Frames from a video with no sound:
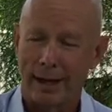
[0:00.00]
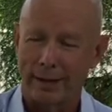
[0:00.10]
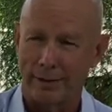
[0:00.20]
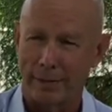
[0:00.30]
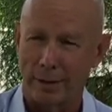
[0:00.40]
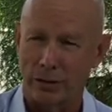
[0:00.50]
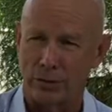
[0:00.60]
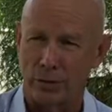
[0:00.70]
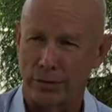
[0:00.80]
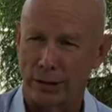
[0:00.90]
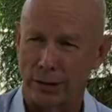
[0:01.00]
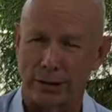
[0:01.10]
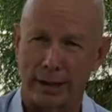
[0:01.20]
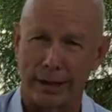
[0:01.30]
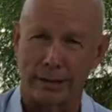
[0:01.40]
There have been some more
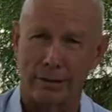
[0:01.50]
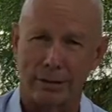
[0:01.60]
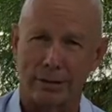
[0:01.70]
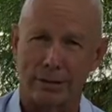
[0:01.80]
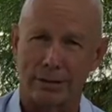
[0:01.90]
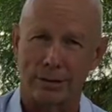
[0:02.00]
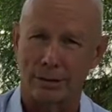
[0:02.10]
recent councillors